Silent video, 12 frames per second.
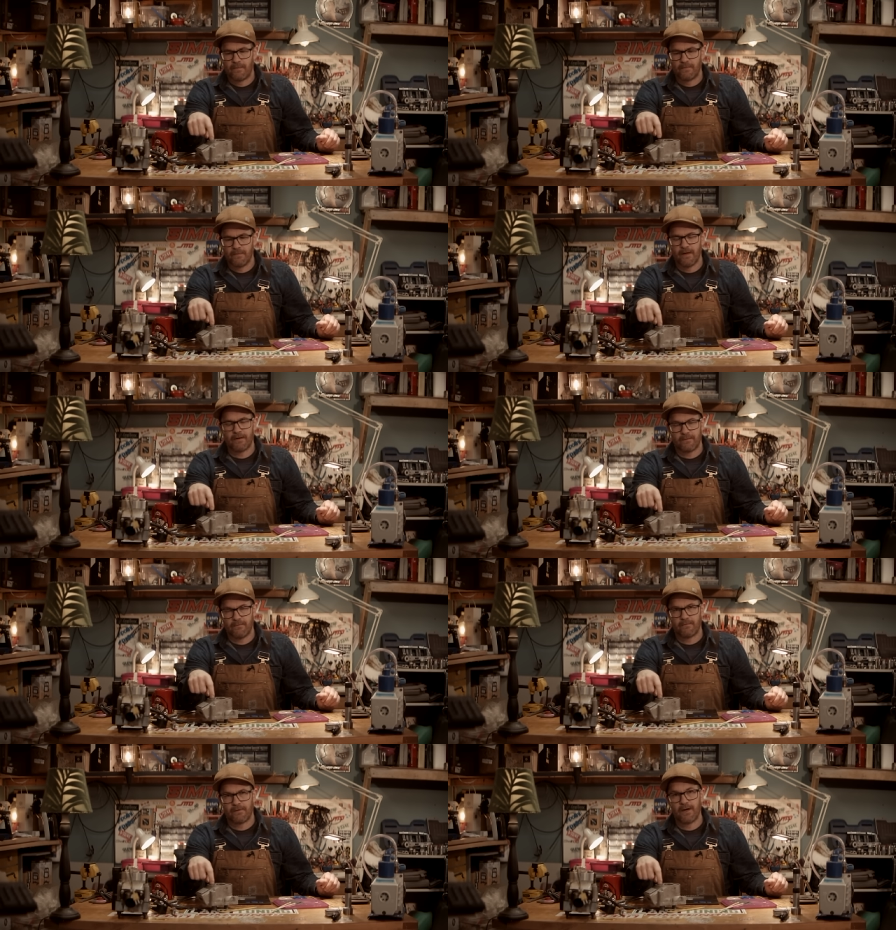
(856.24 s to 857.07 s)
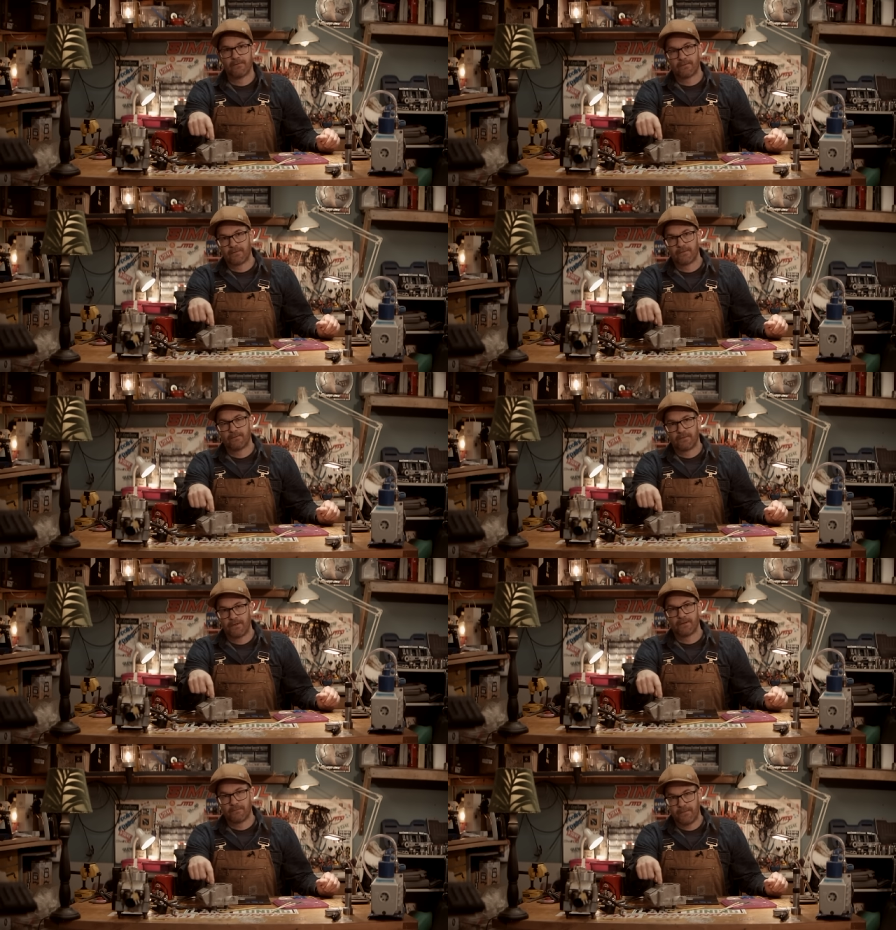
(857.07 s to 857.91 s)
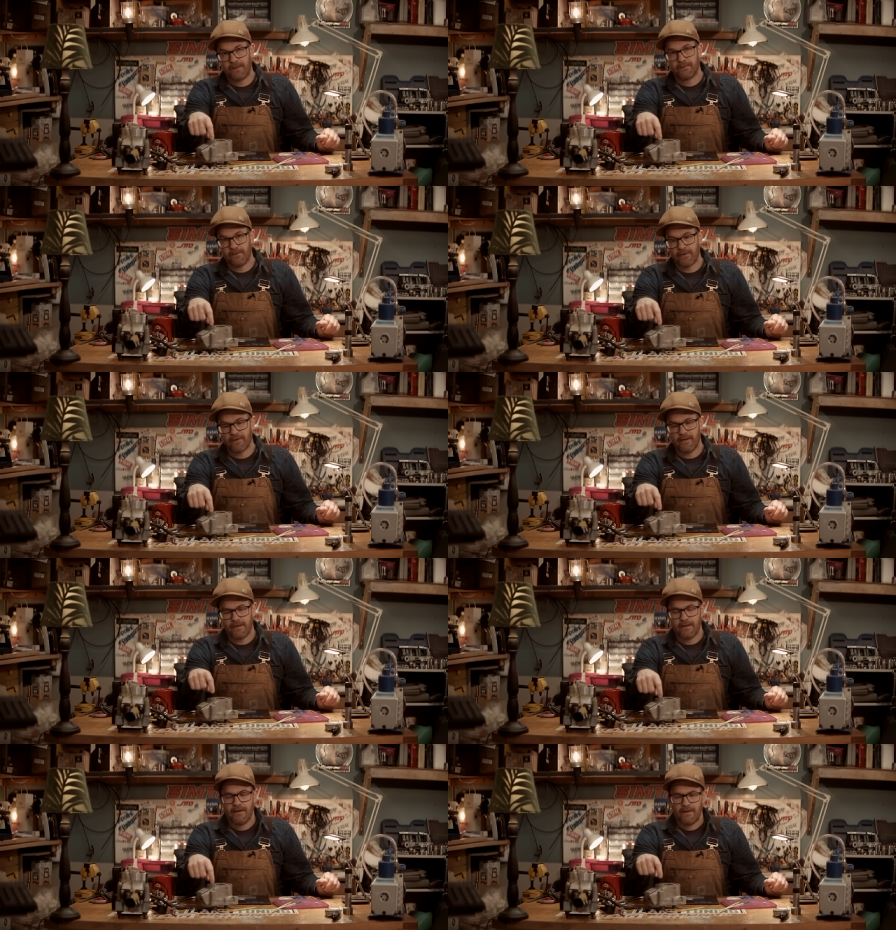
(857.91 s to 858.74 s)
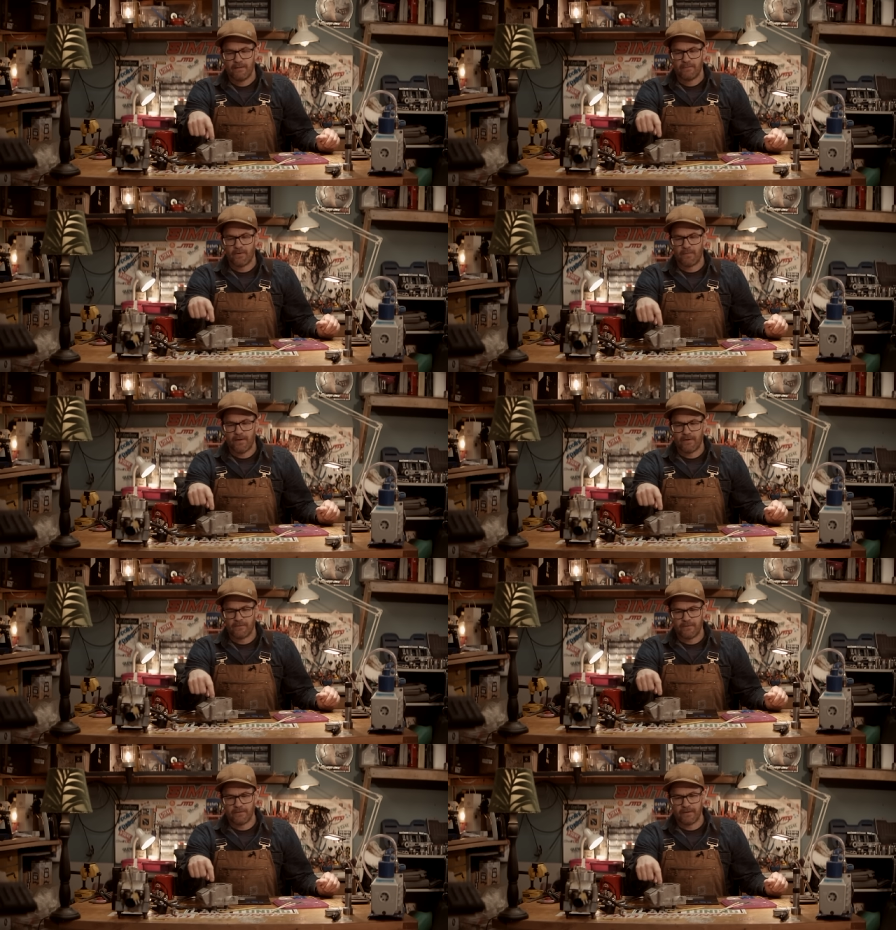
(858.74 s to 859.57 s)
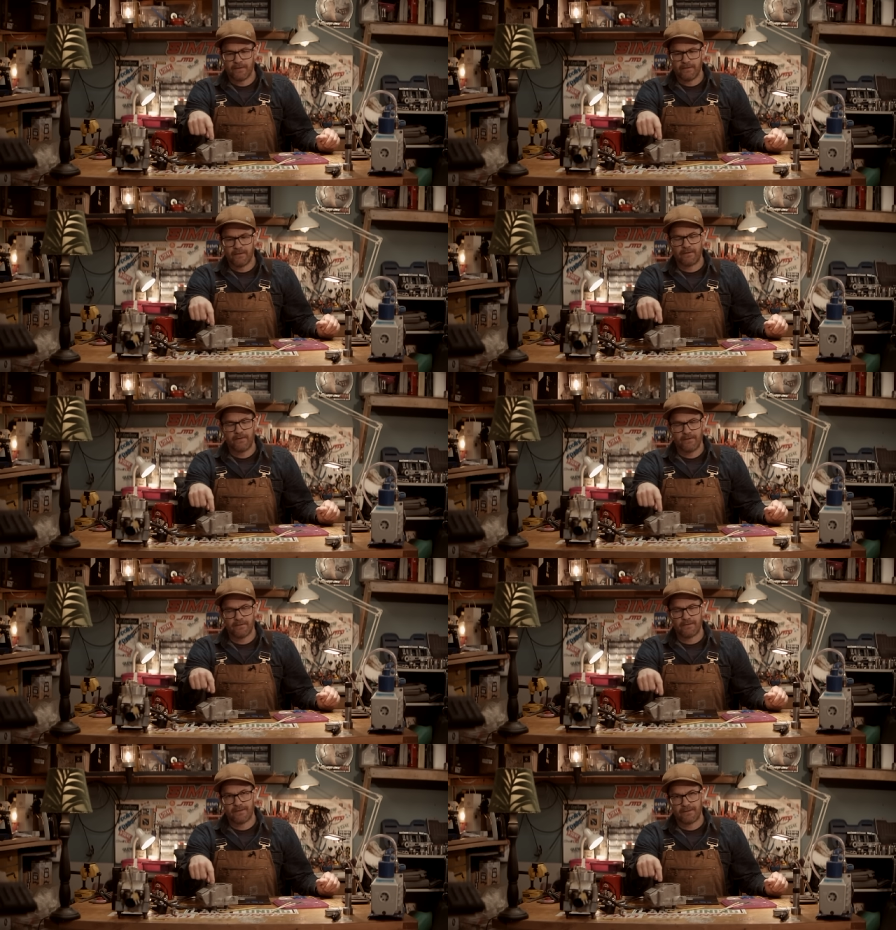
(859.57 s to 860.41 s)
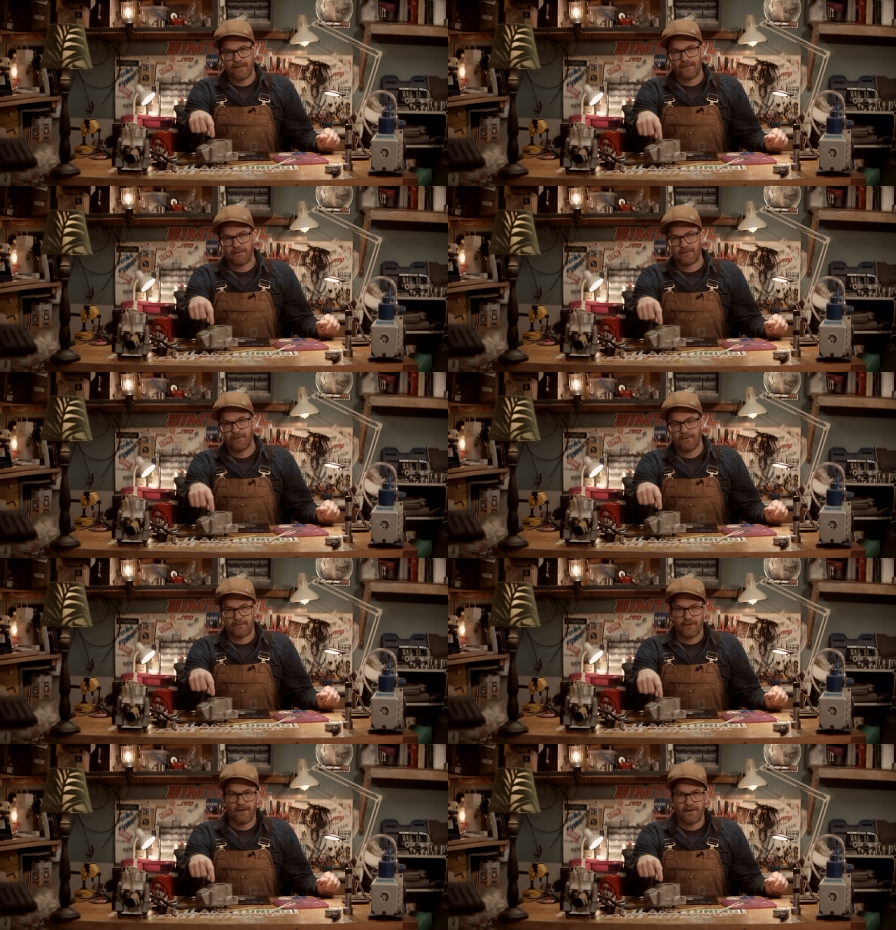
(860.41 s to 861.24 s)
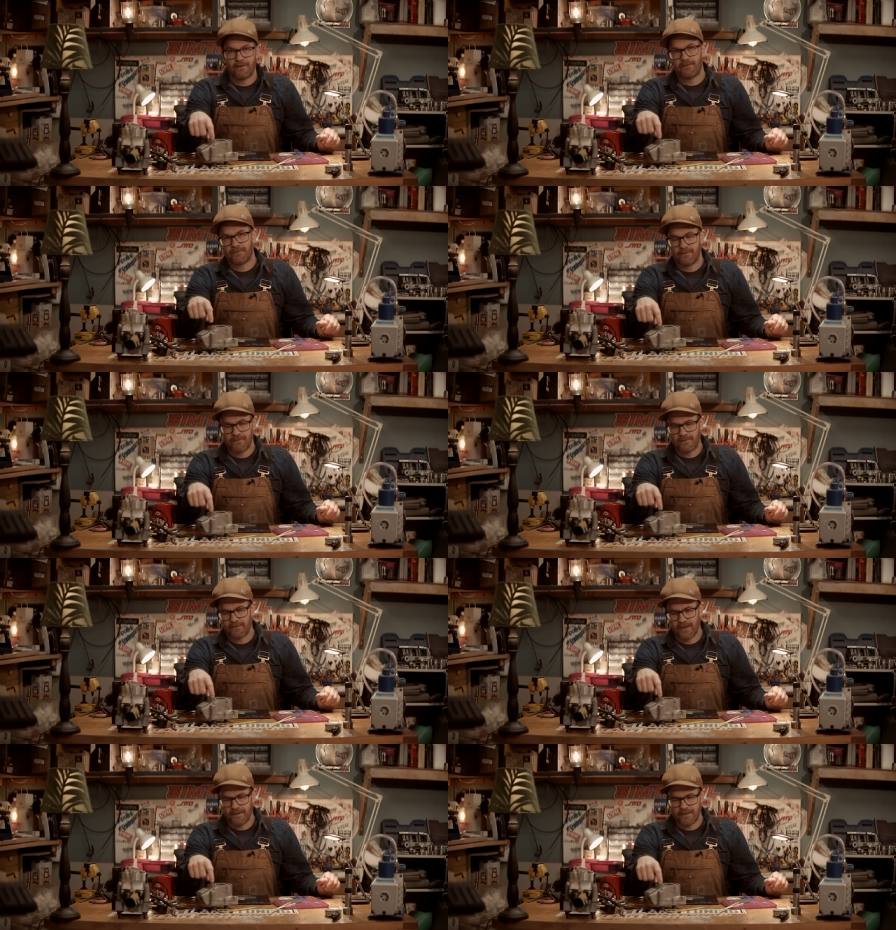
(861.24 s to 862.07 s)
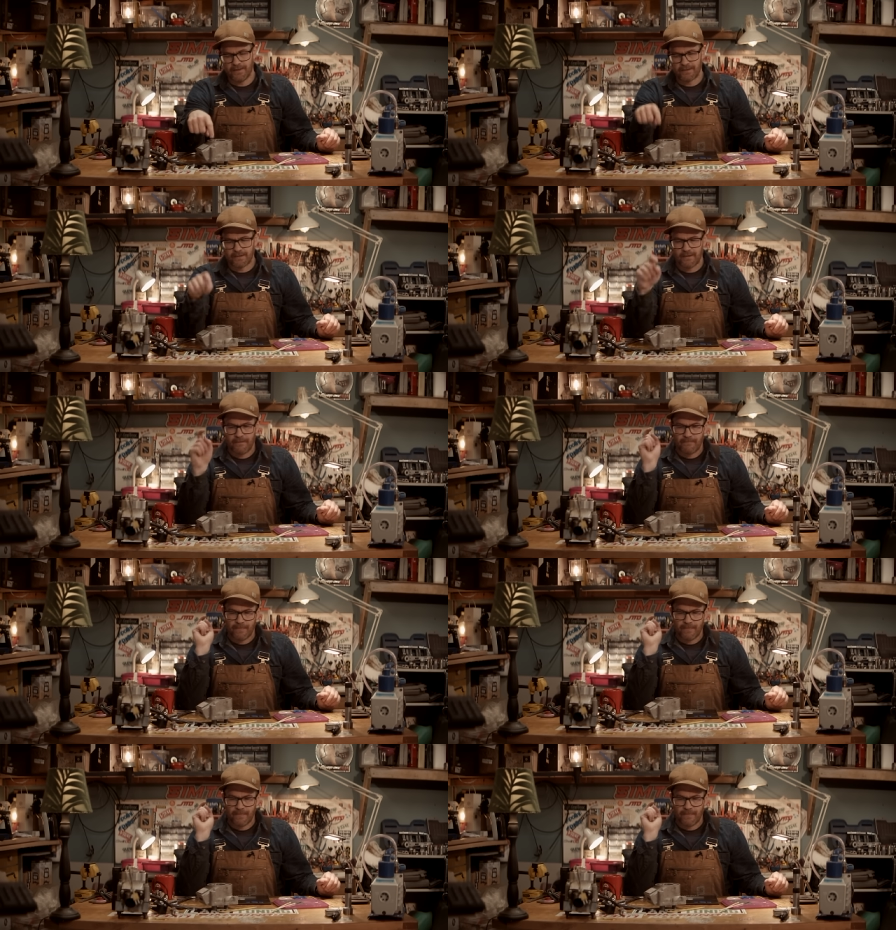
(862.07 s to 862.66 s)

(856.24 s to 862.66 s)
like without just being lucky, more powerful than the current state of the art two-stroke engines.